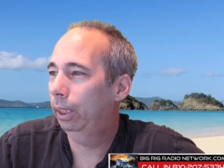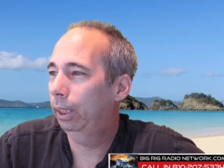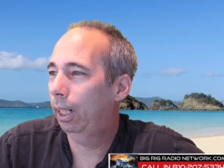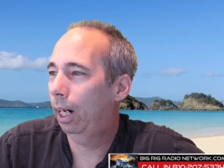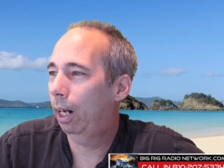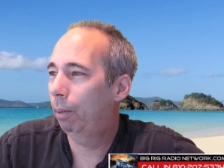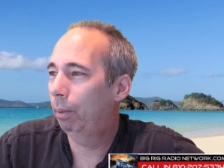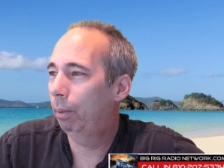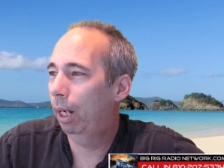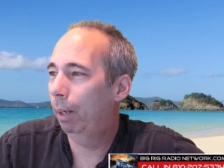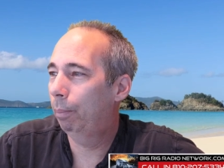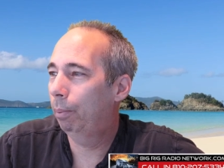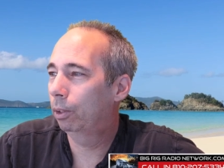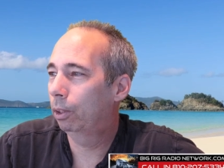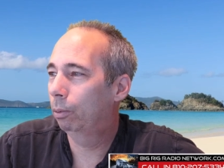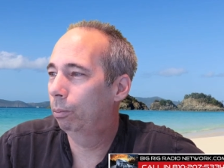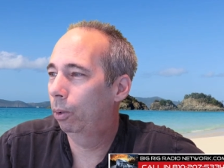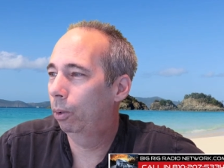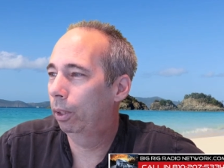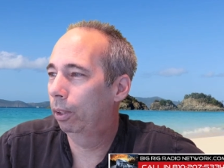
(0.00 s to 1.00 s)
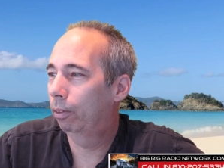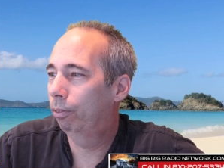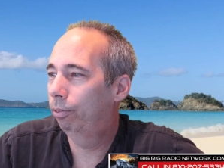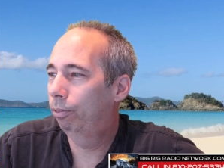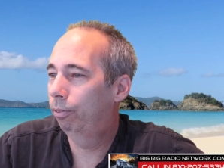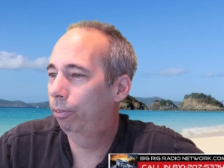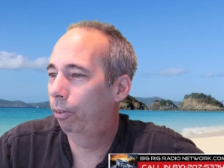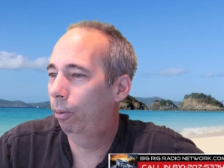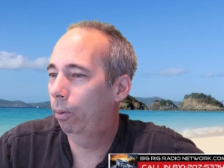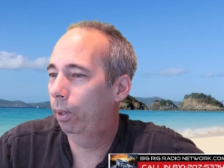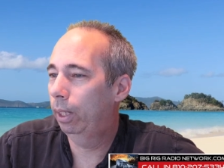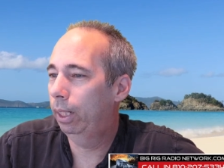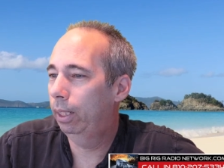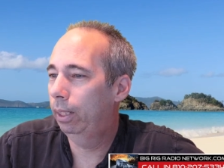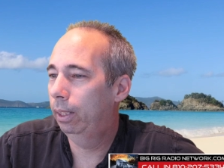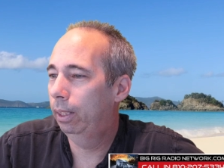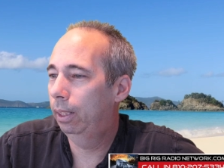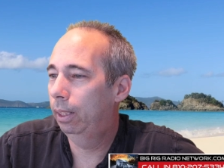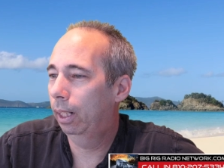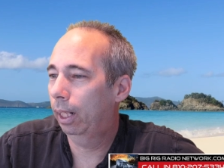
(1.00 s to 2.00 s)
Specialty apples are more than 40
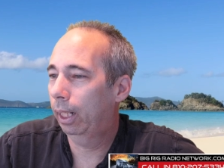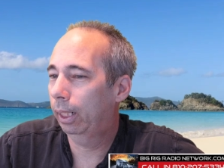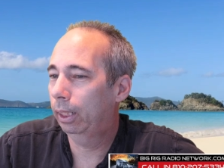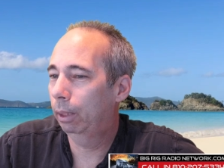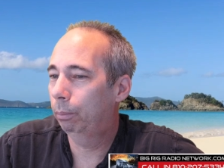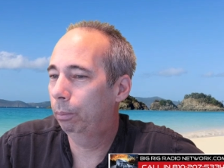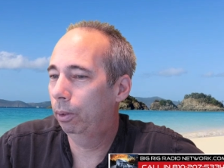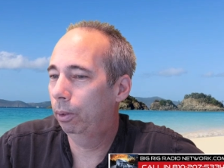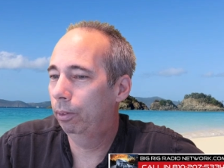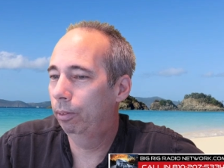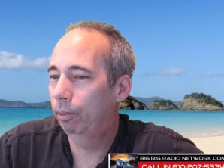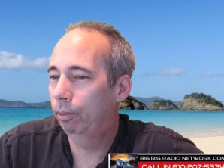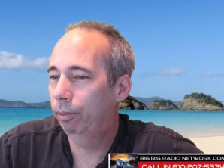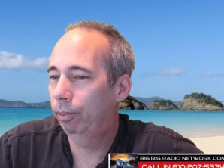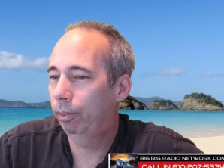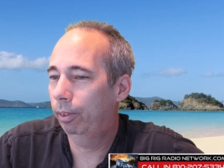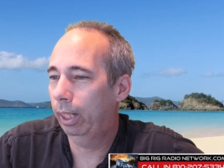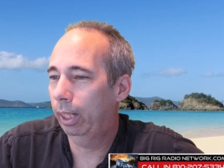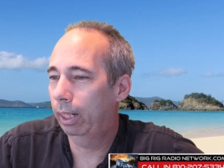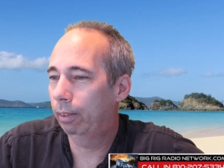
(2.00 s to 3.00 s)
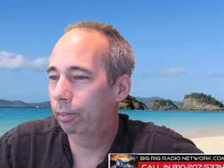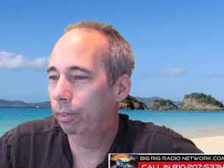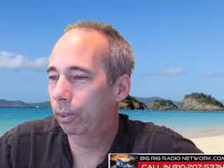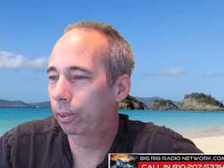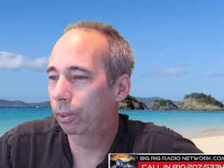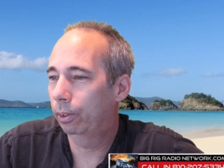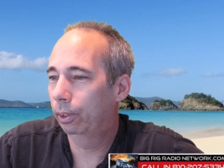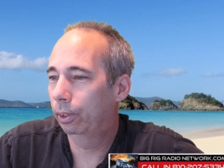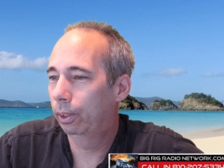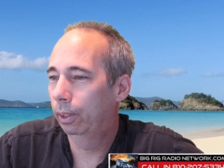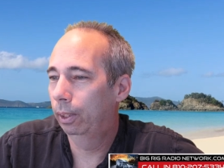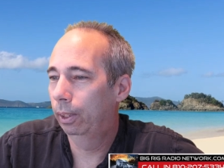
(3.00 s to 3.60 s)
delectable flavors.